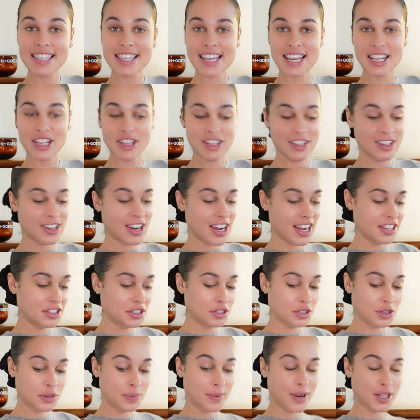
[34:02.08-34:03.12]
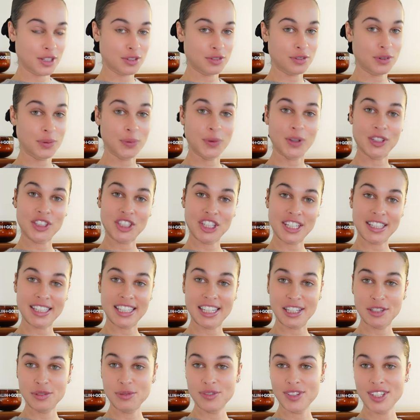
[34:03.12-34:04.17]
Thank you guys so much for watching
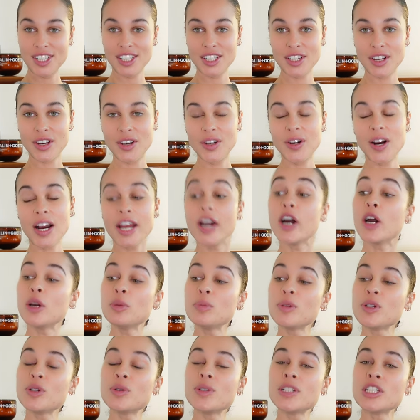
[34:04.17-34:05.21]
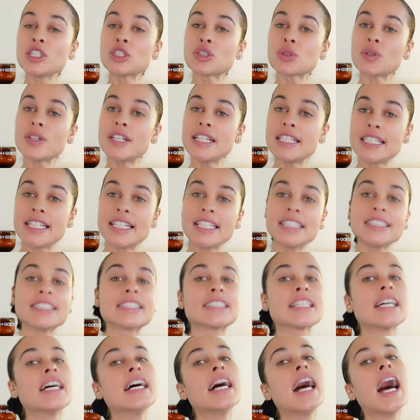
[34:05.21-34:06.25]
this video. I hope you enjoyed it.
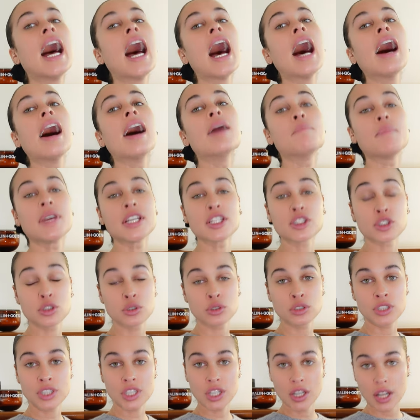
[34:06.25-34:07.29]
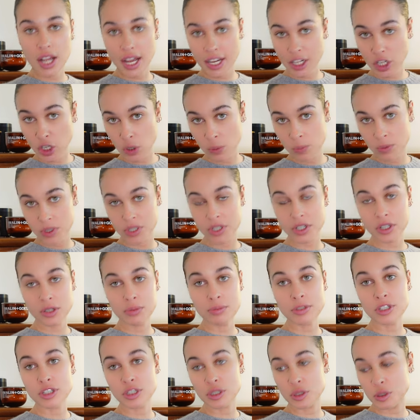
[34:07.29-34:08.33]
Make sure to like, comment, and
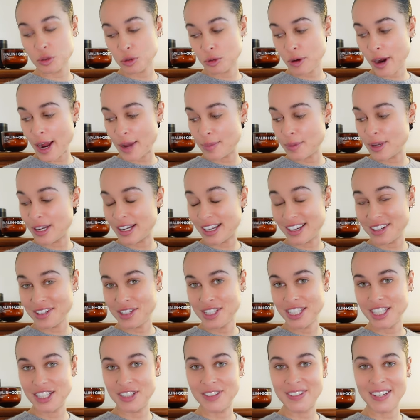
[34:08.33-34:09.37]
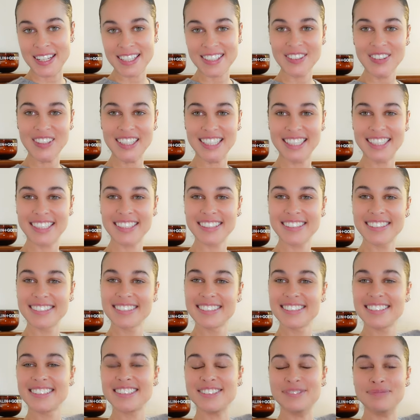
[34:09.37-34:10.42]
subscribe, and I'll see you next week.
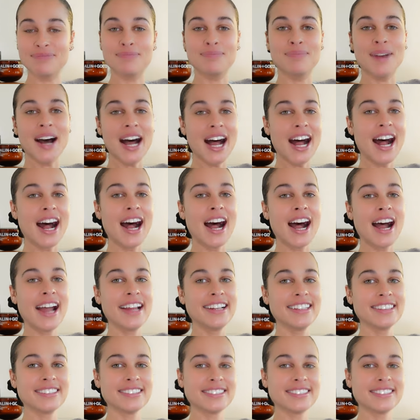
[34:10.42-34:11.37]
Bye!